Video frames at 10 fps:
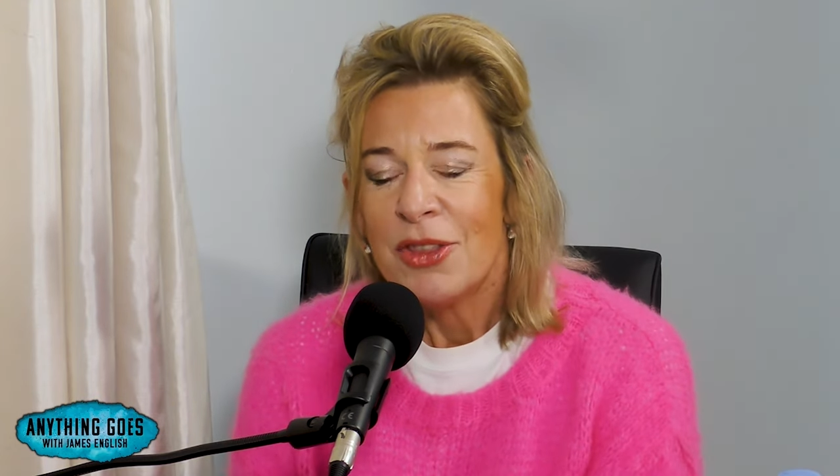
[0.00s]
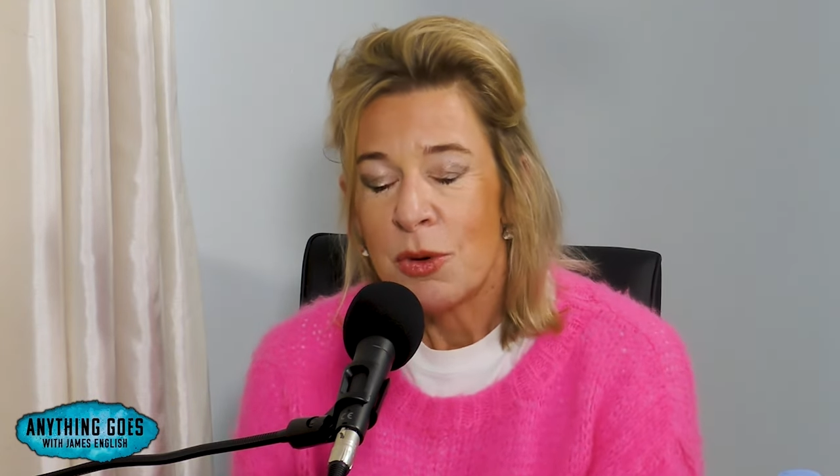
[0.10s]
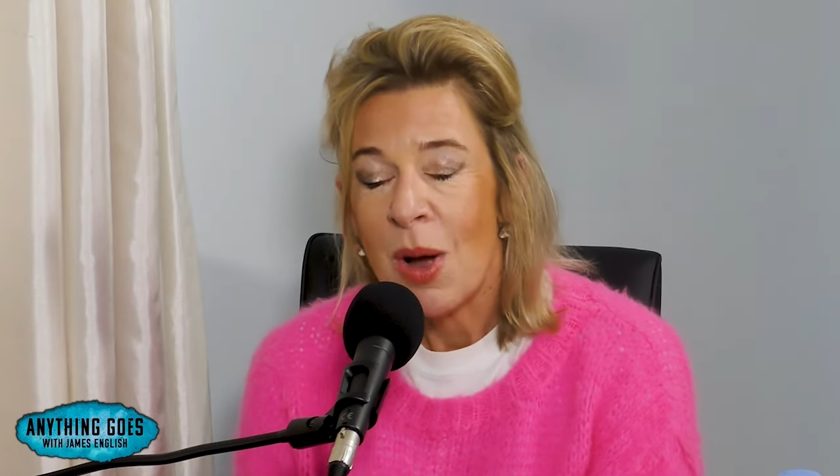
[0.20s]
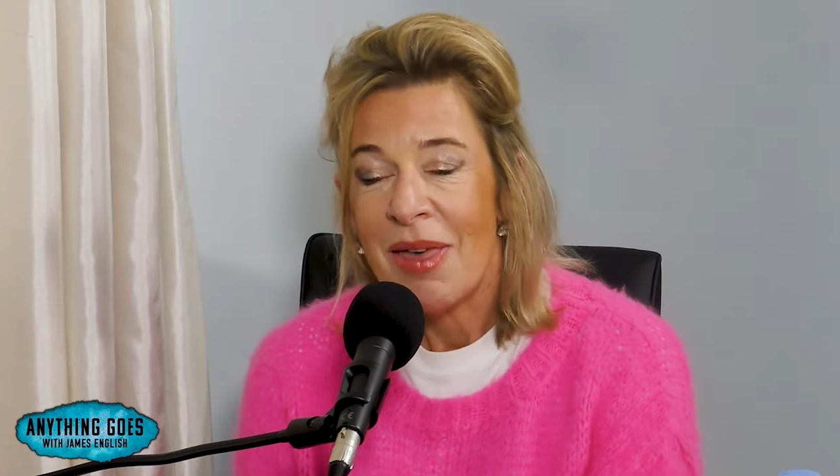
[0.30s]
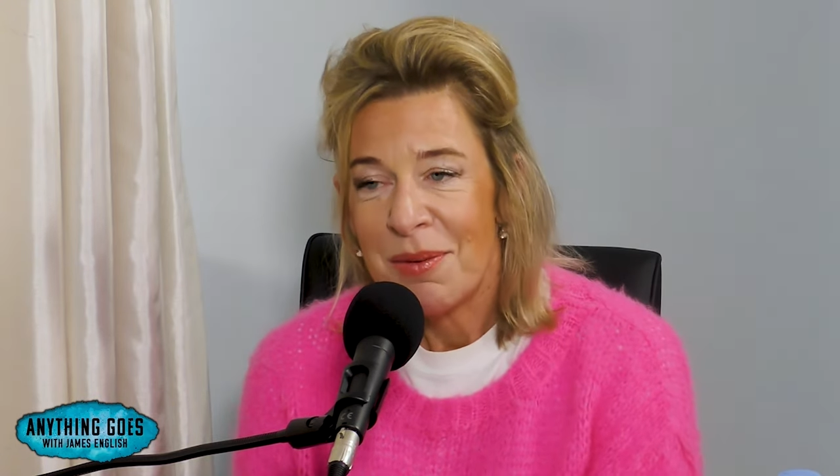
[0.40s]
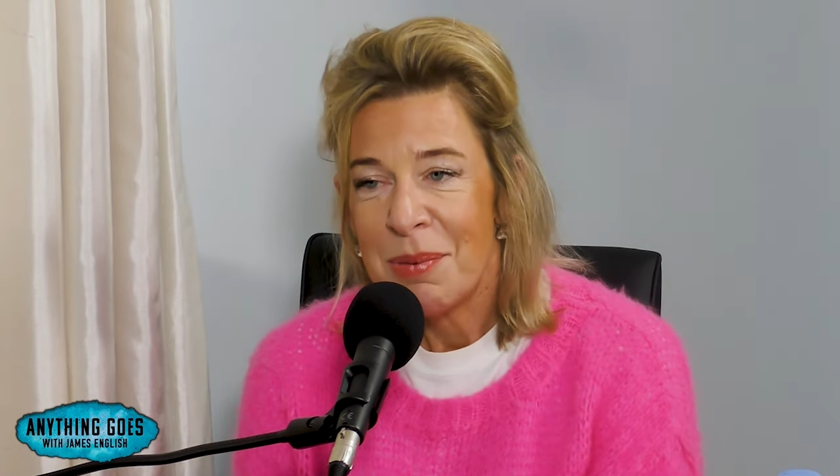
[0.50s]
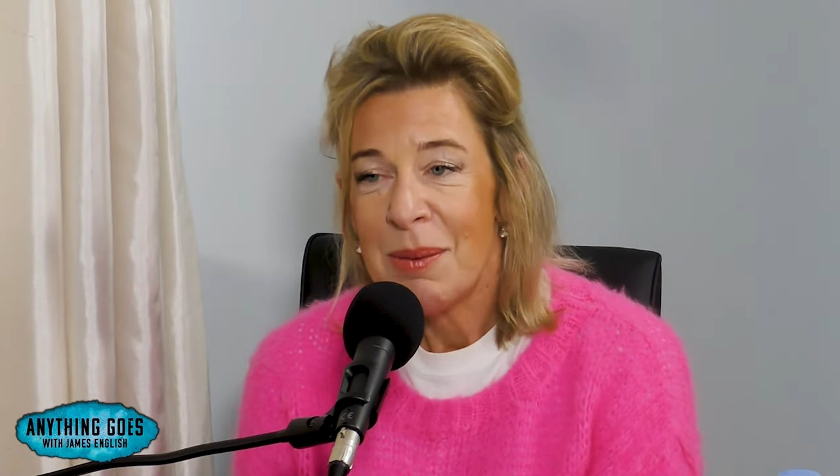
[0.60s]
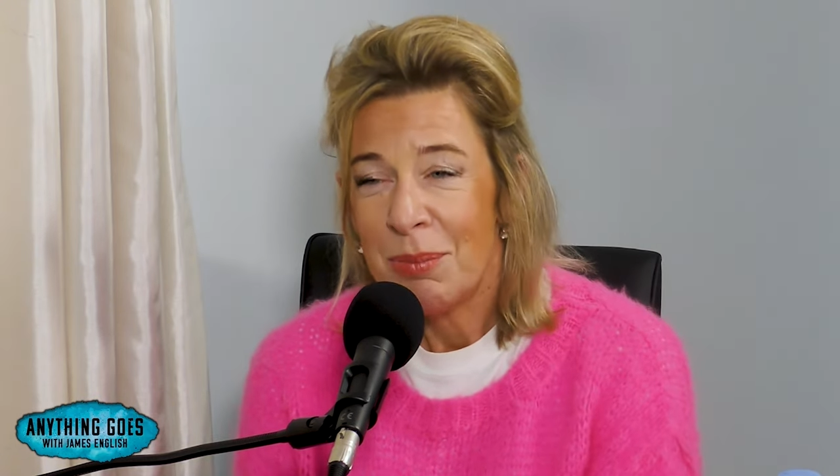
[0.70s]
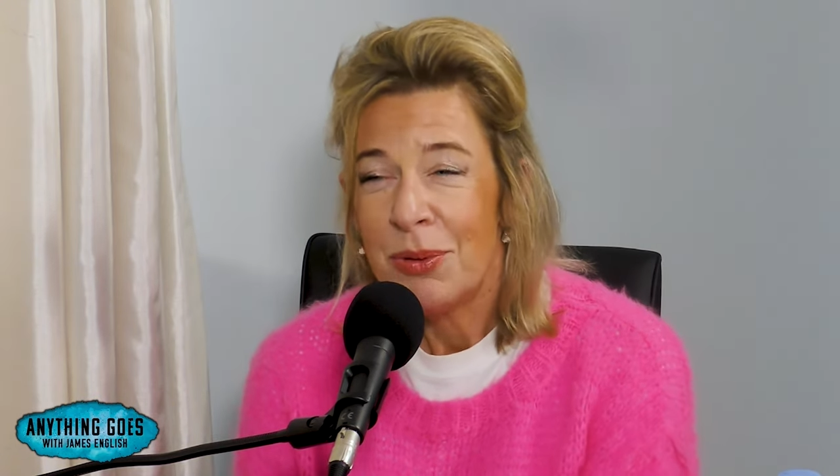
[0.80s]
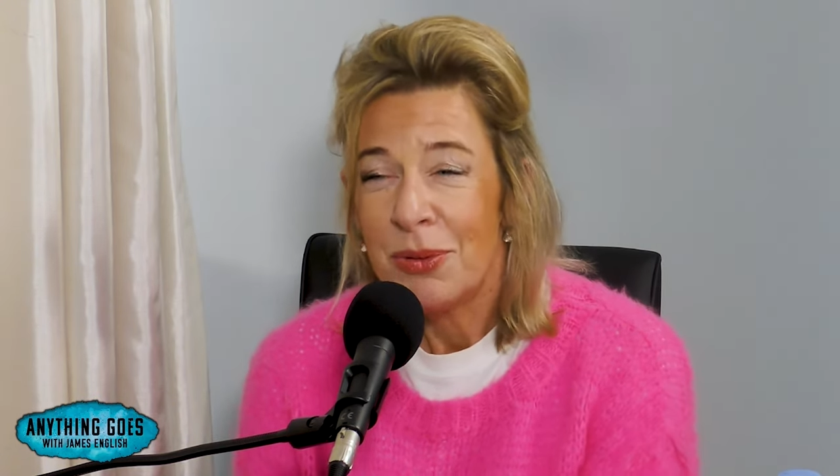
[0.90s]
The weather
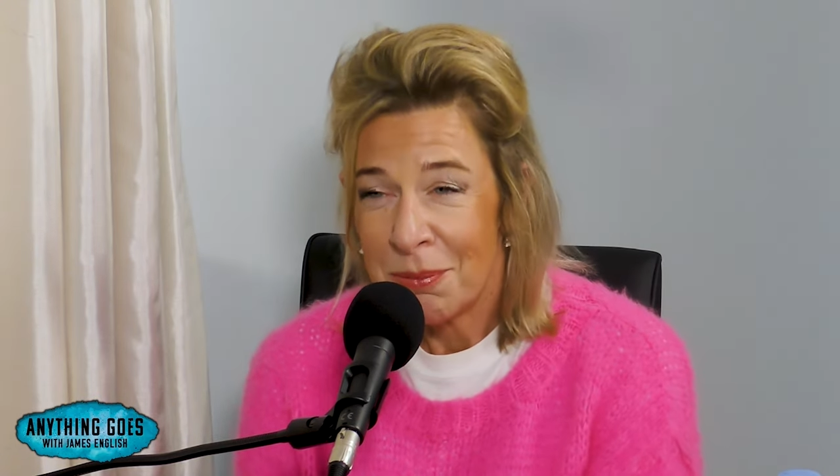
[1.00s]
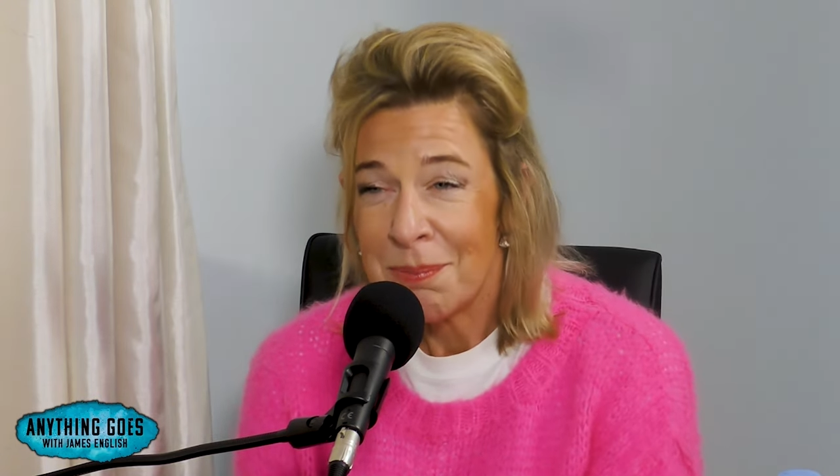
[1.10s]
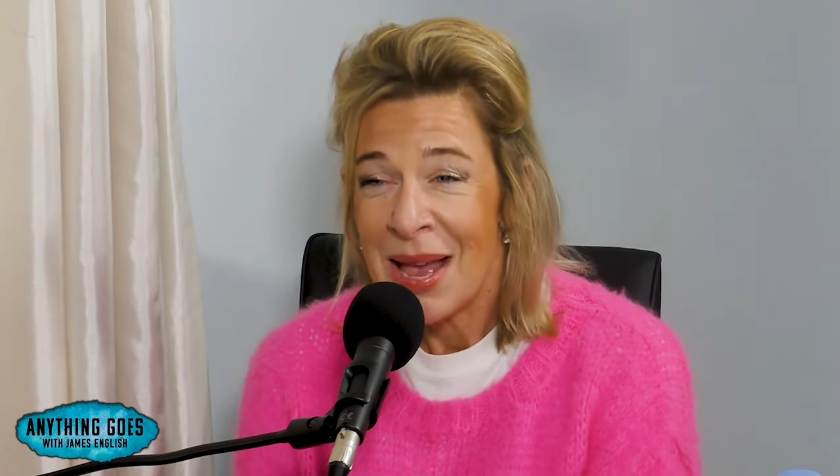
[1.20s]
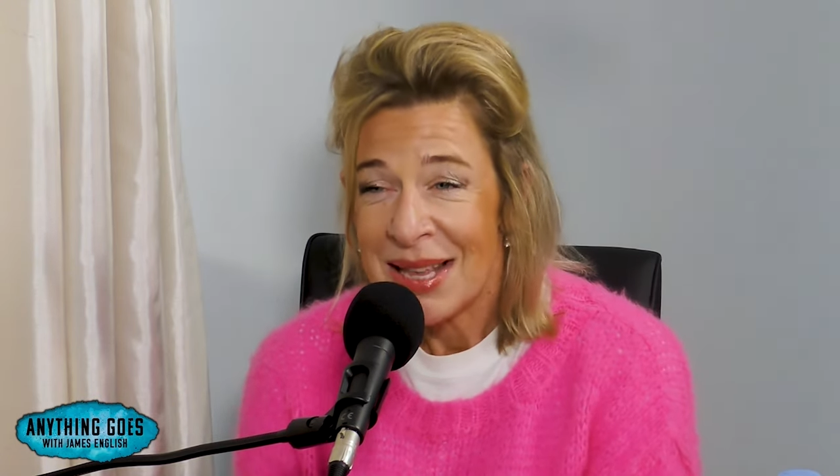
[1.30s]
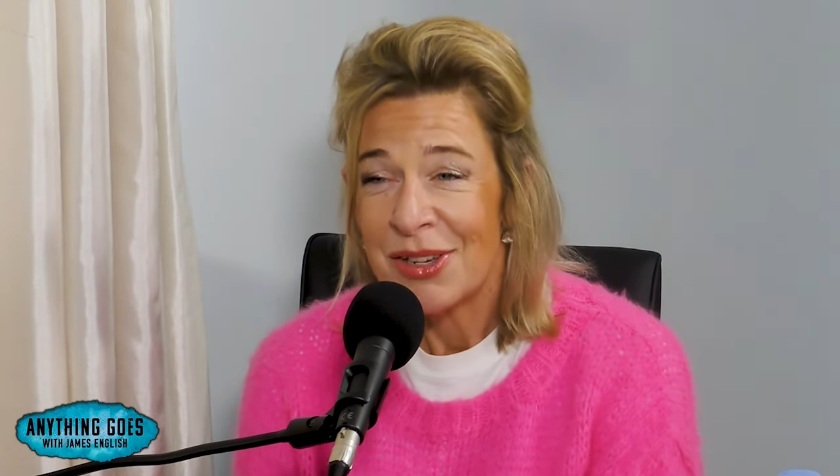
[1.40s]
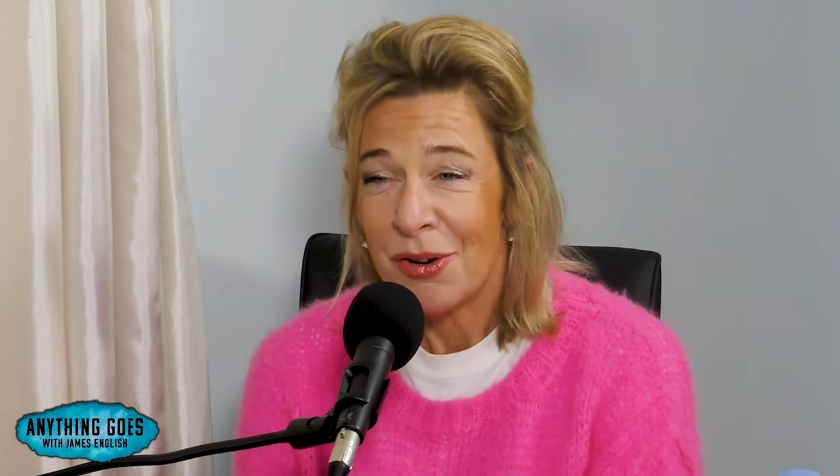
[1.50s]
people, the Met